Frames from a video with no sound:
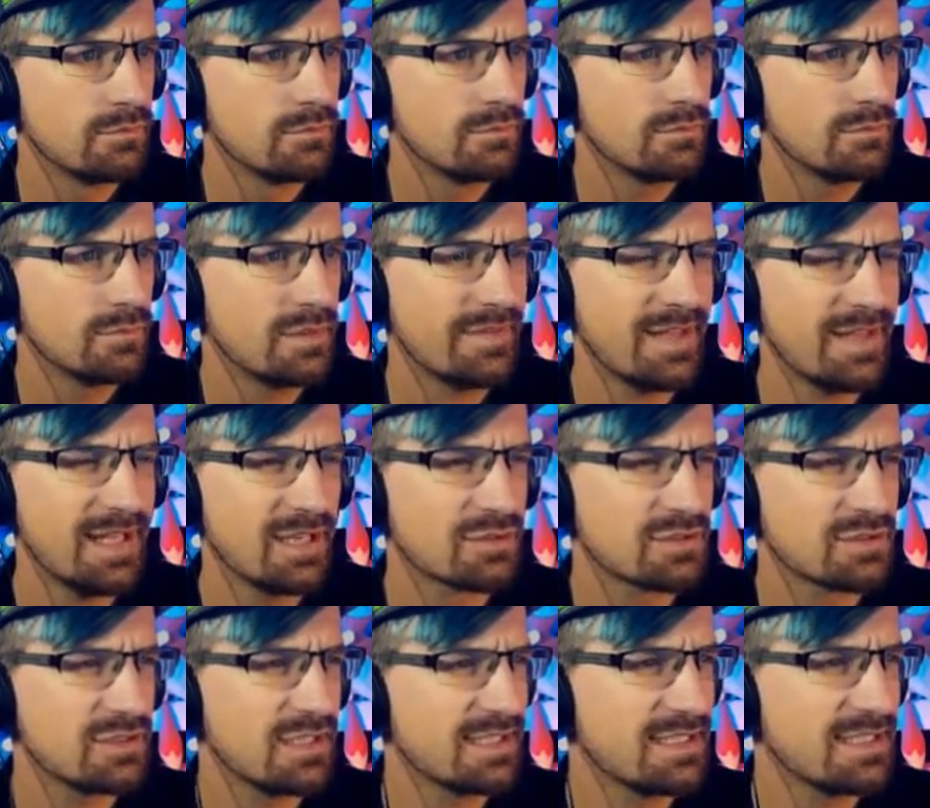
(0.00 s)
Well, that
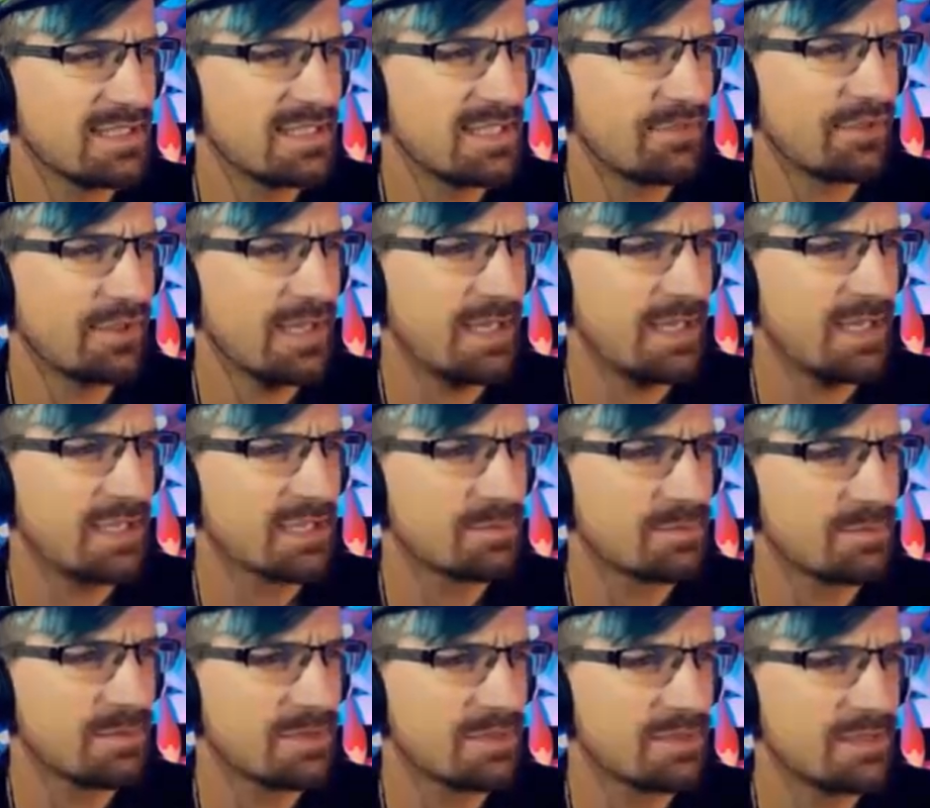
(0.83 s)
looks like a different
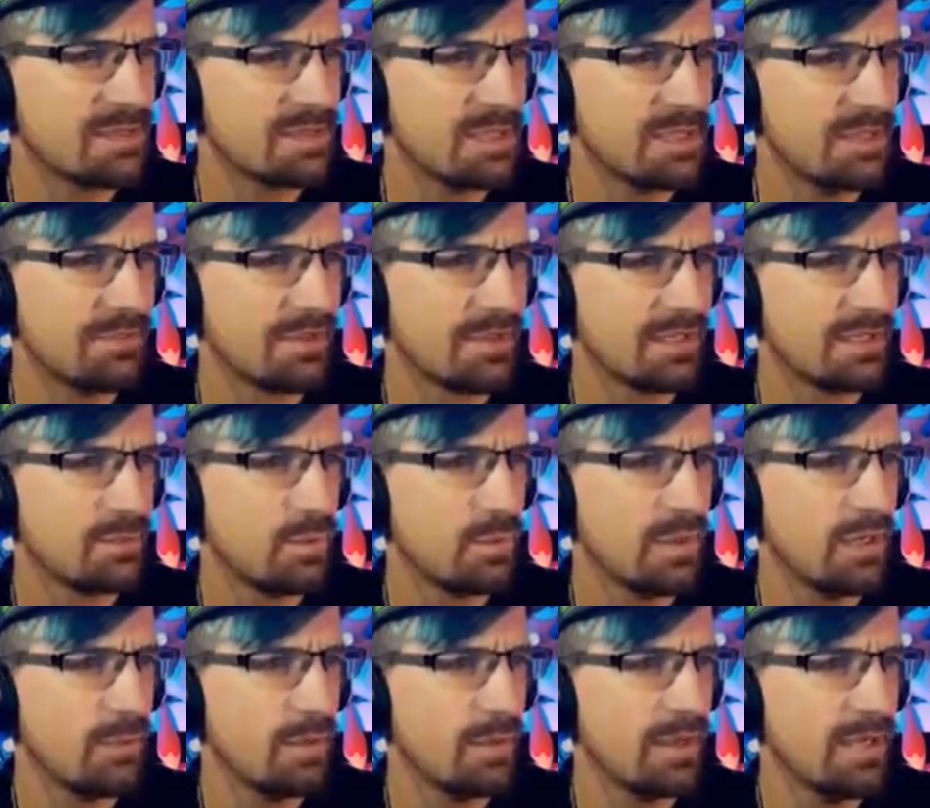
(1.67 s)
house, but it's definitely
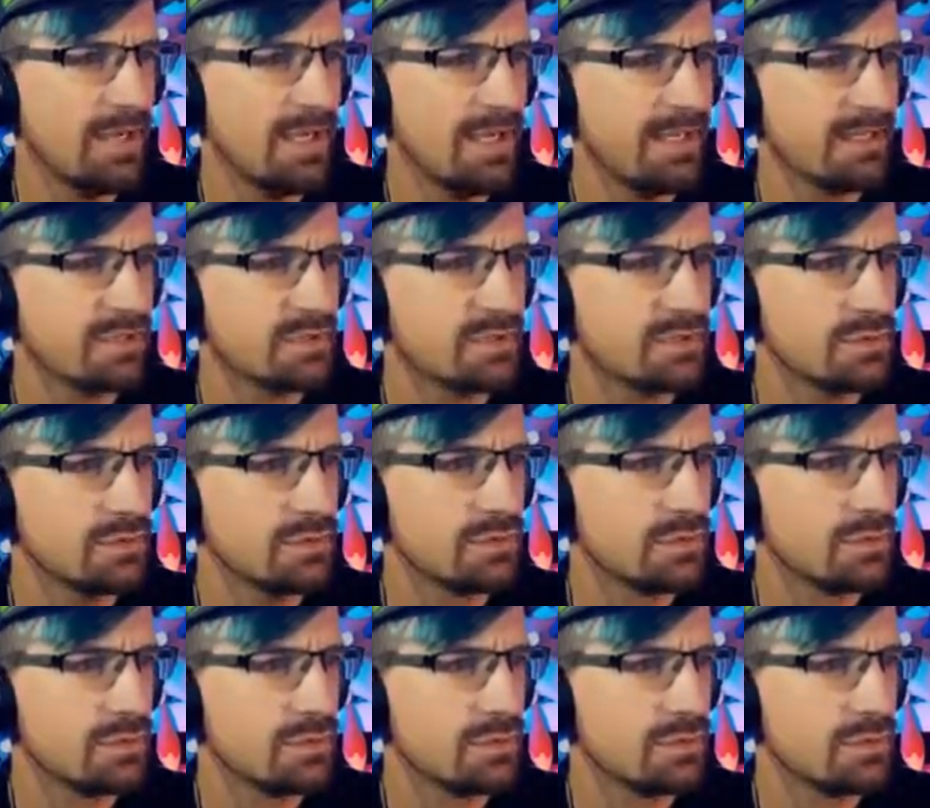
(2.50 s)
where we're heading to.